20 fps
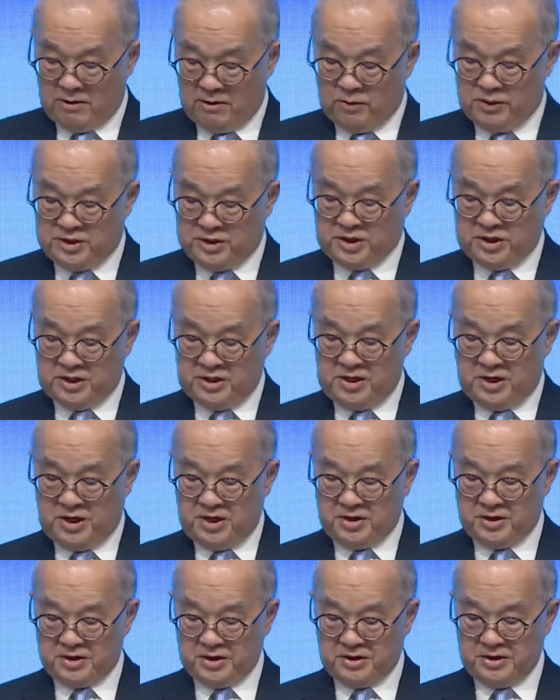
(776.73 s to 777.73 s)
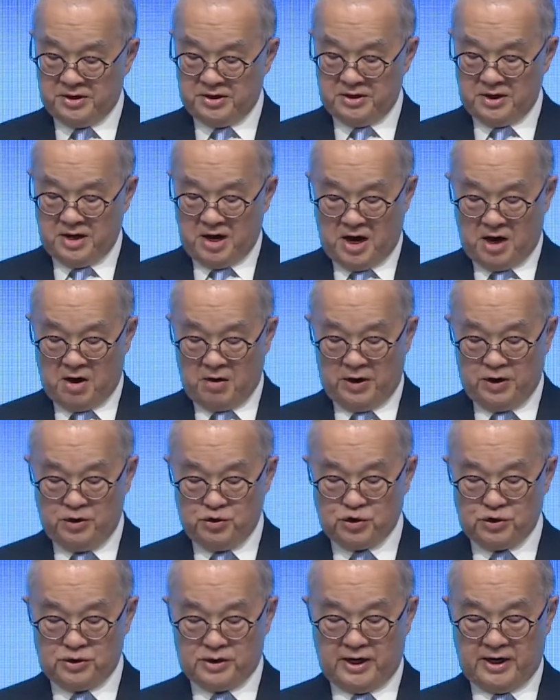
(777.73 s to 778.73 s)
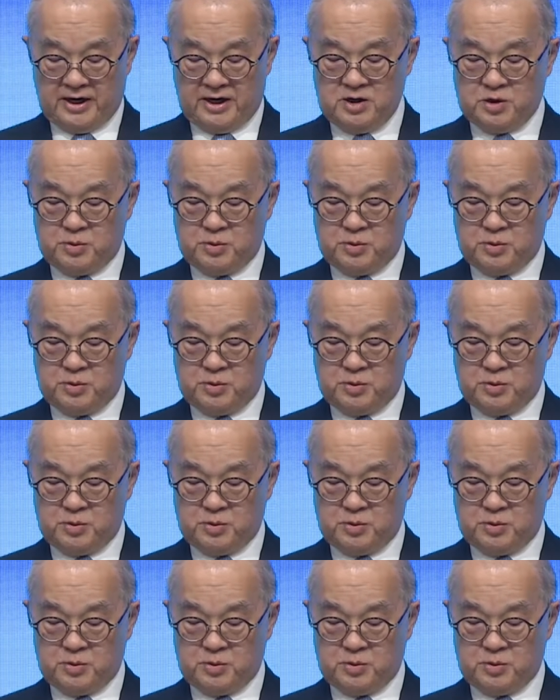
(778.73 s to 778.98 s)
We see here how InsurTech